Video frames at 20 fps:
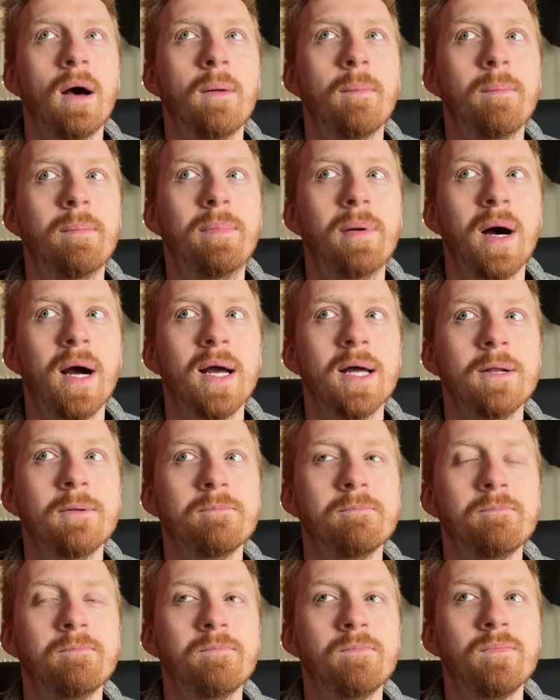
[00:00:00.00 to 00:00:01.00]
But
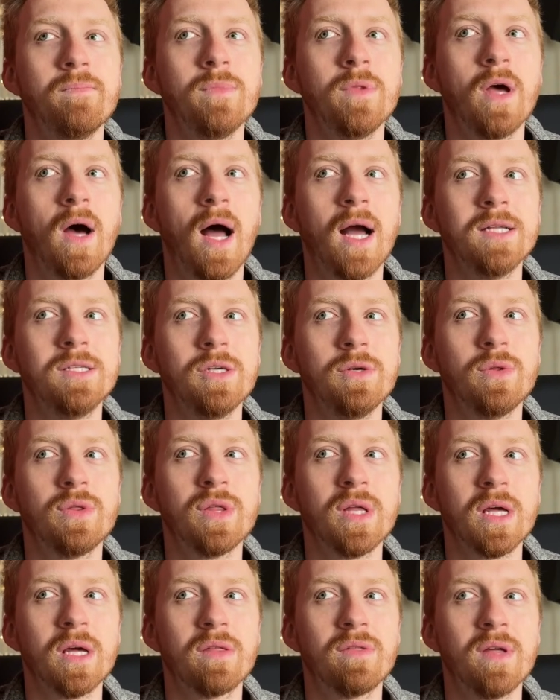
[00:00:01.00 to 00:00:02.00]
I do
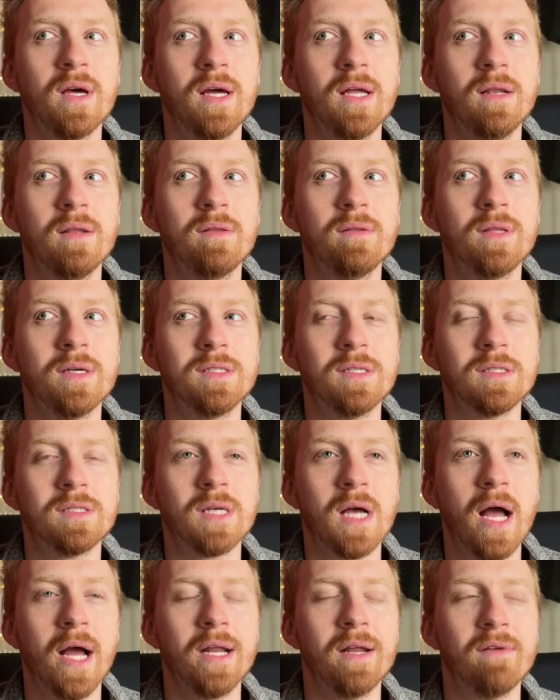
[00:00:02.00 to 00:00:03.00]
think that the
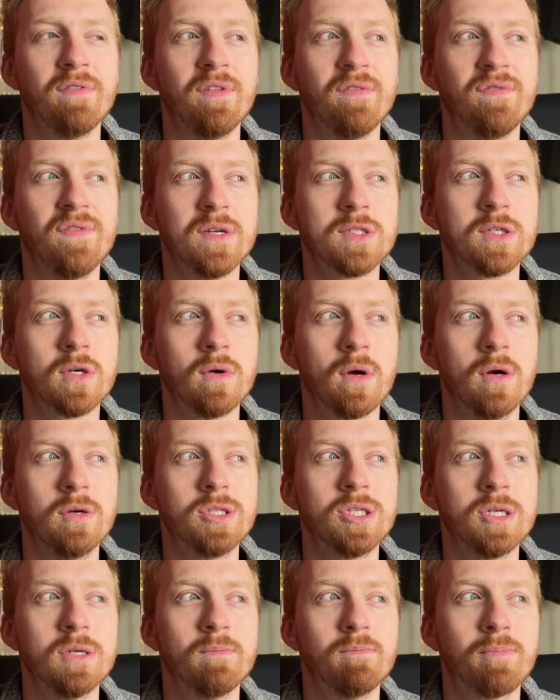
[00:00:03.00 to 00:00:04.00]
design of the Fisk
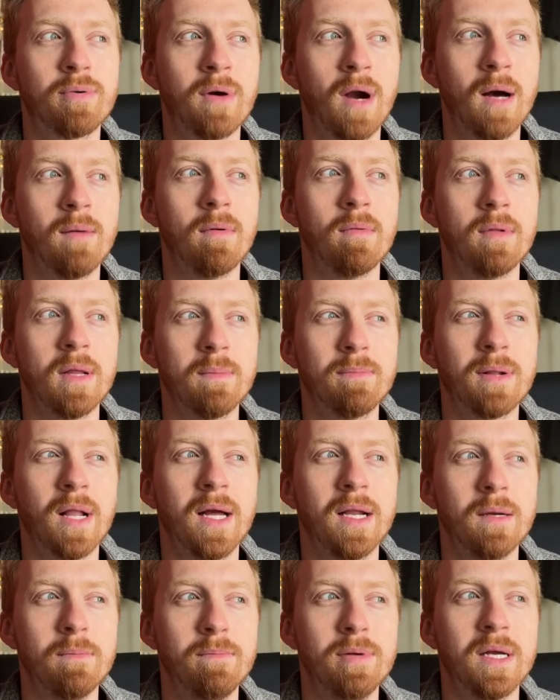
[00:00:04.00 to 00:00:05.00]
Ocean probably
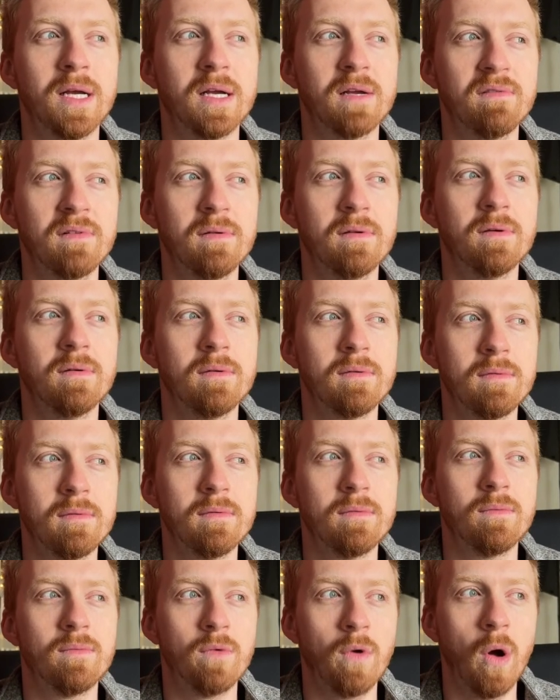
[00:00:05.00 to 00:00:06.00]
played a big
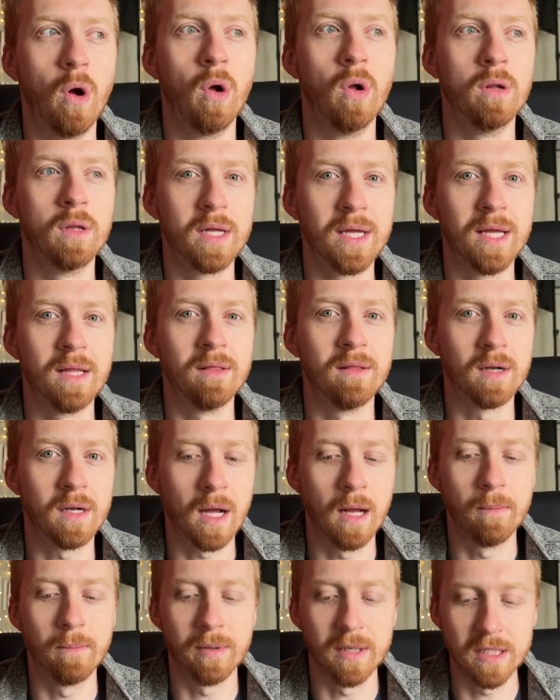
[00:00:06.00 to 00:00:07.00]
role in the
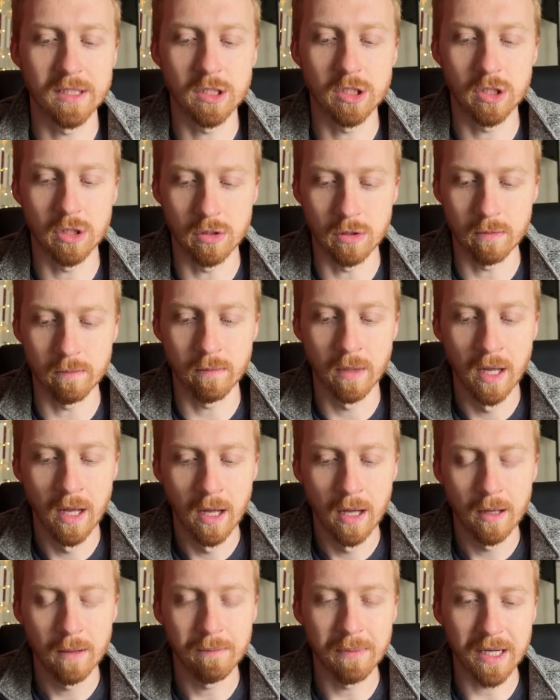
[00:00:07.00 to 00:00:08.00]
company's doom.
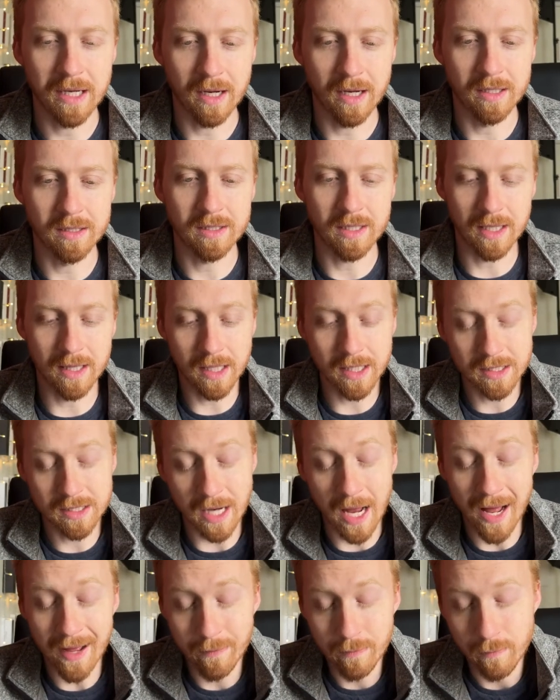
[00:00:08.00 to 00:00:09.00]
Because at least
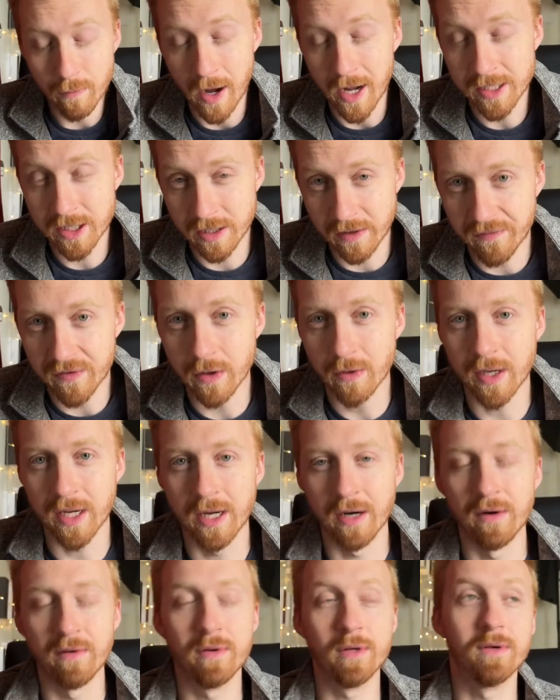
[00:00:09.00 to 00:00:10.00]
I watched a few
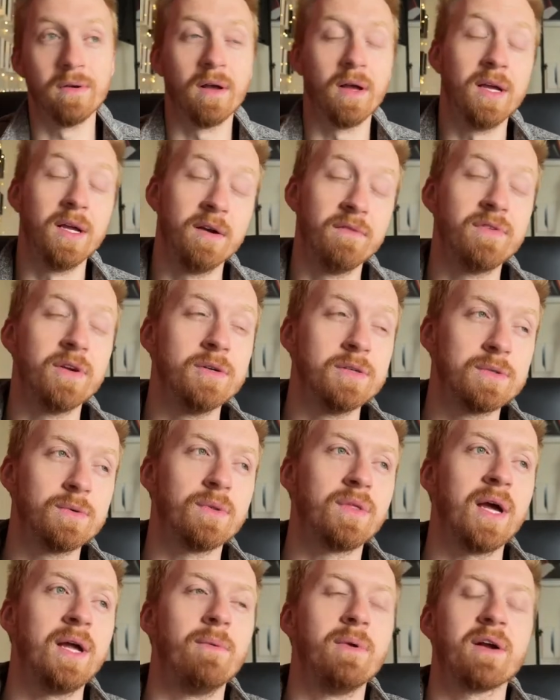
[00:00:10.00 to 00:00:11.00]
interviews
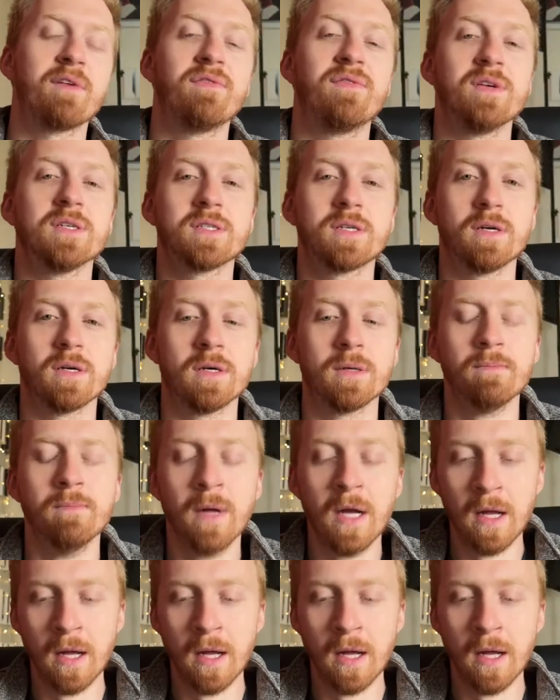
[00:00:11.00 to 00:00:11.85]
with Henrik Fisker